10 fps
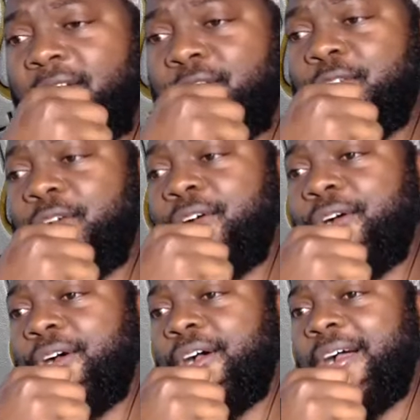
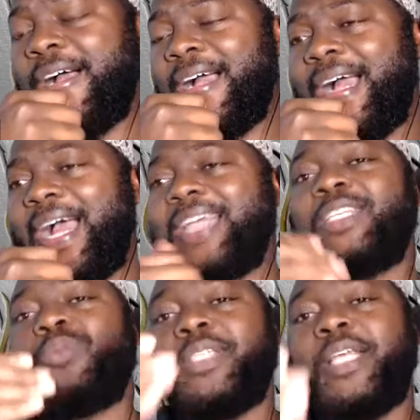So as
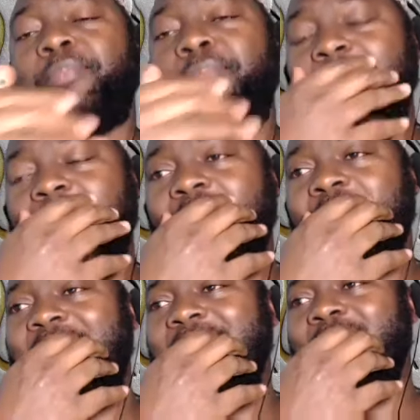he was embarking
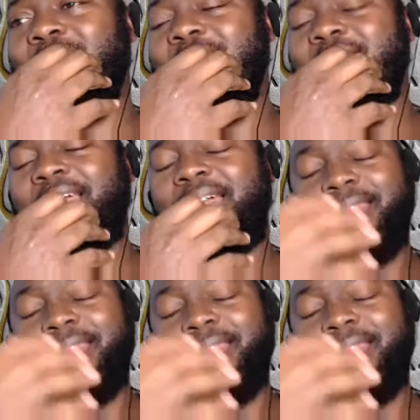on that journey,